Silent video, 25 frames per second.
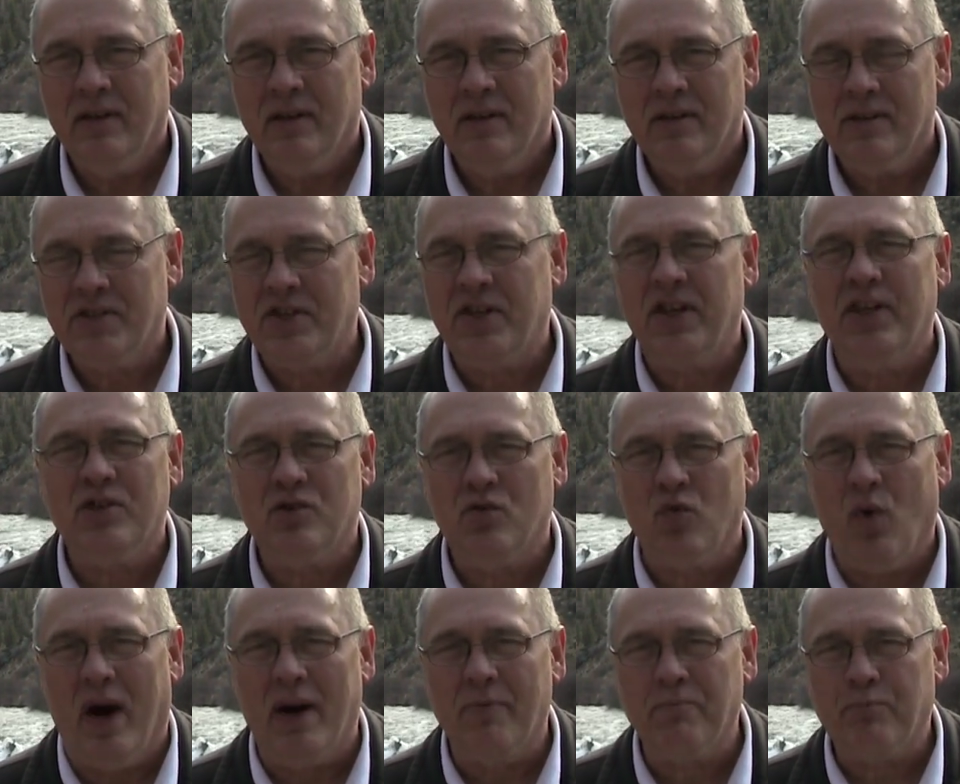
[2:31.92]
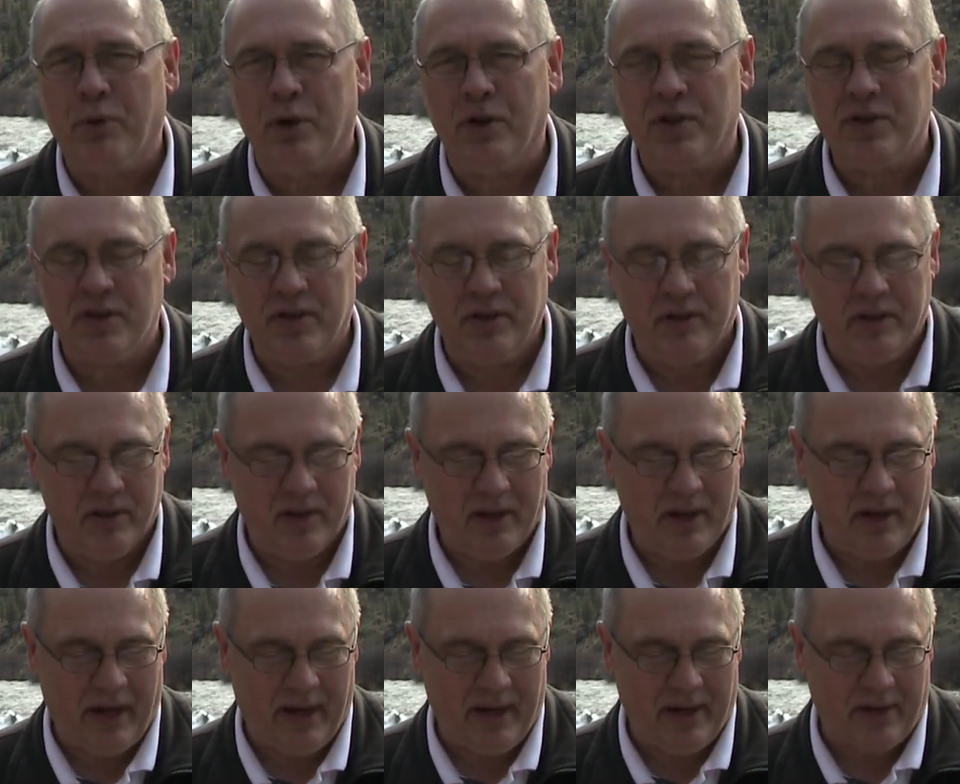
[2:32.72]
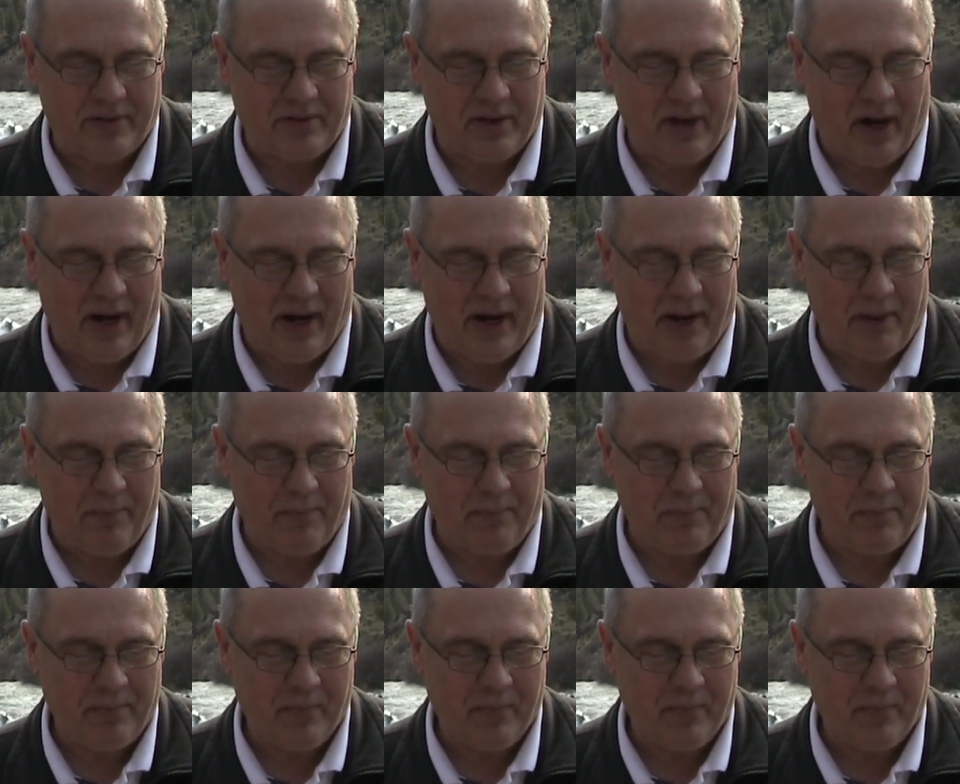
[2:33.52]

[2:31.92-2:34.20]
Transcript: sees one person at a time.